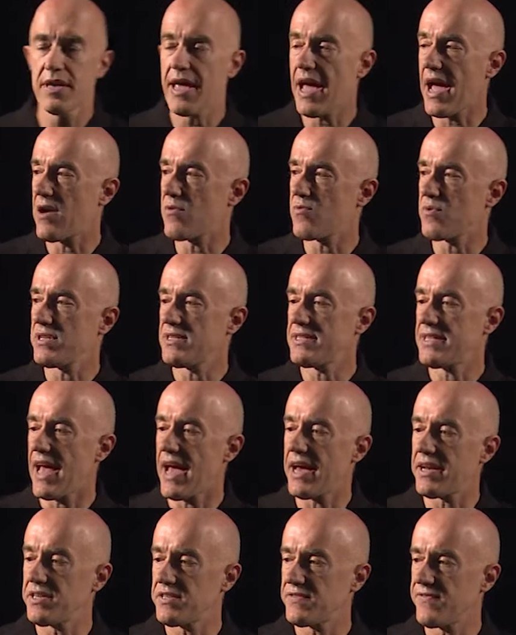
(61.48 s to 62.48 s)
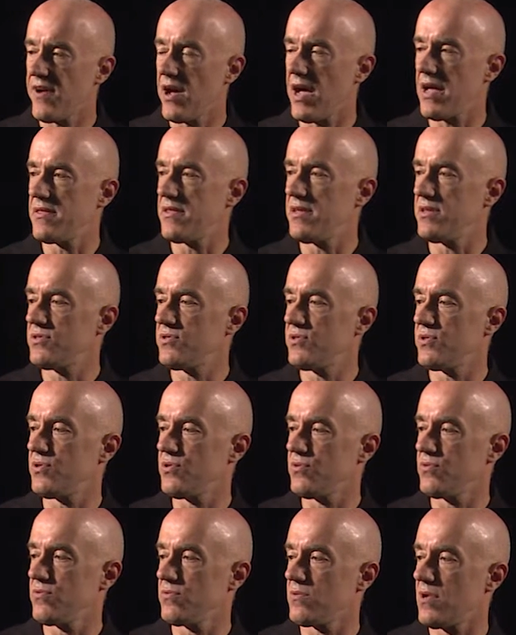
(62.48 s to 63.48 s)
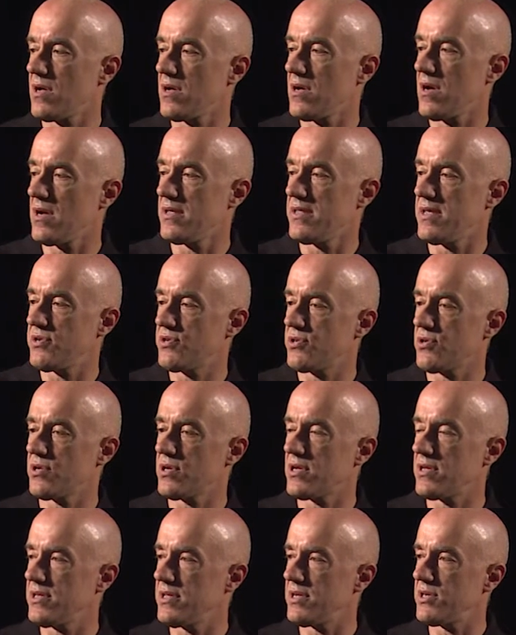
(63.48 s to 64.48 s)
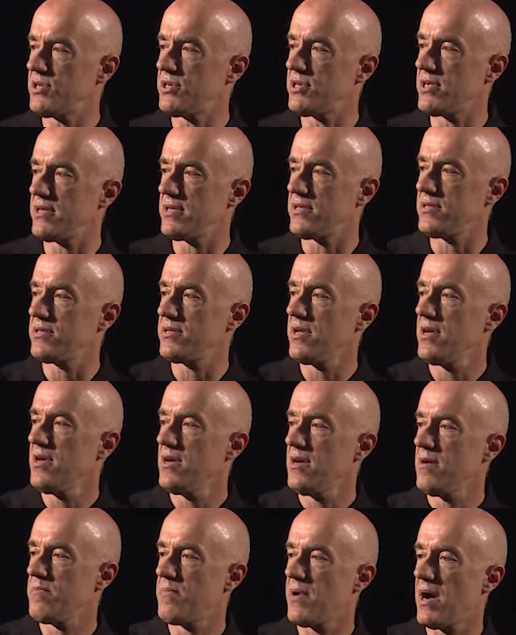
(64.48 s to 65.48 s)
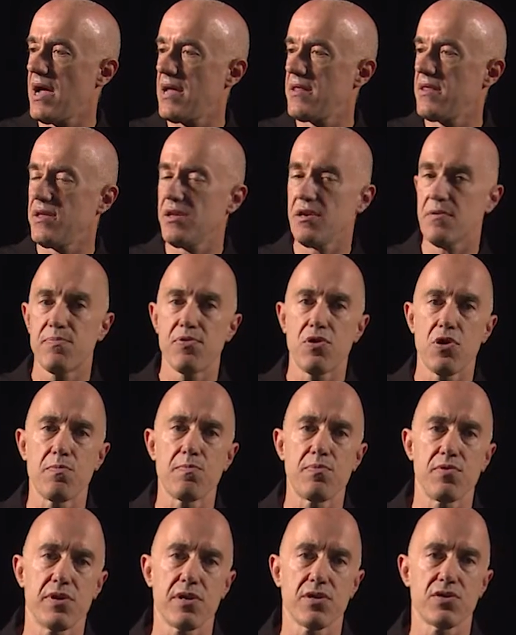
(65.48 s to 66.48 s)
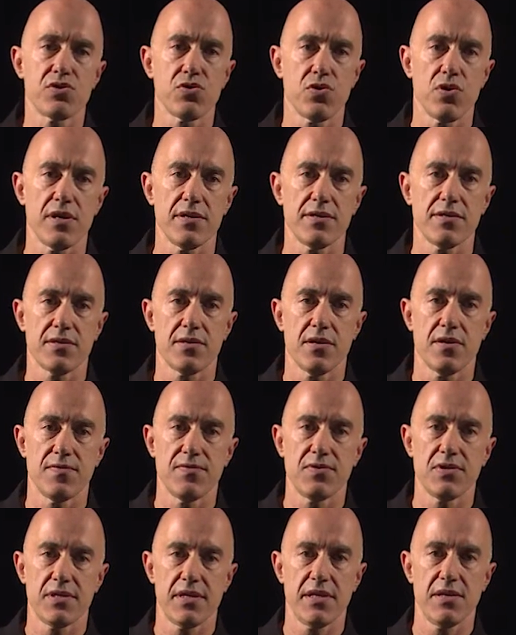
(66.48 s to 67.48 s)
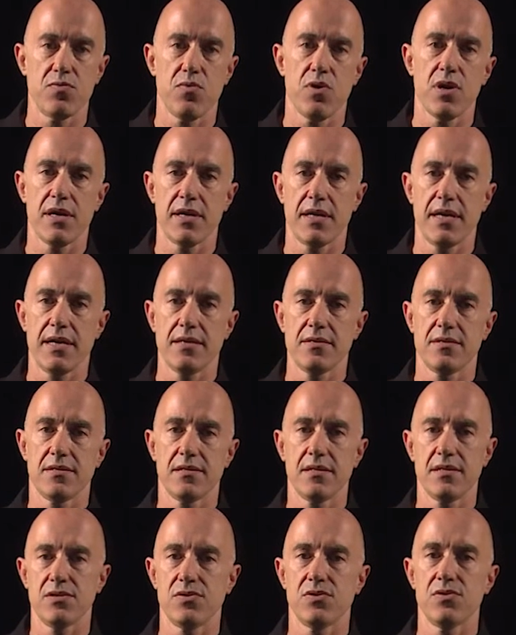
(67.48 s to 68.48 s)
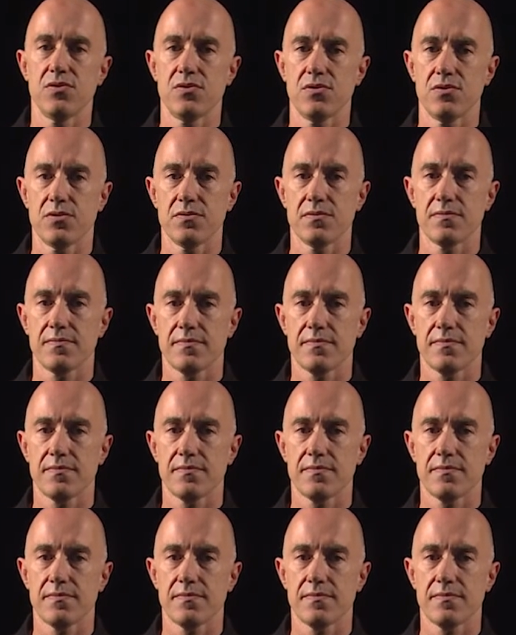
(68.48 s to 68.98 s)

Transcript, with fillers: can we satisfy these two initial conditions by the appropriate choice of C1 and C2?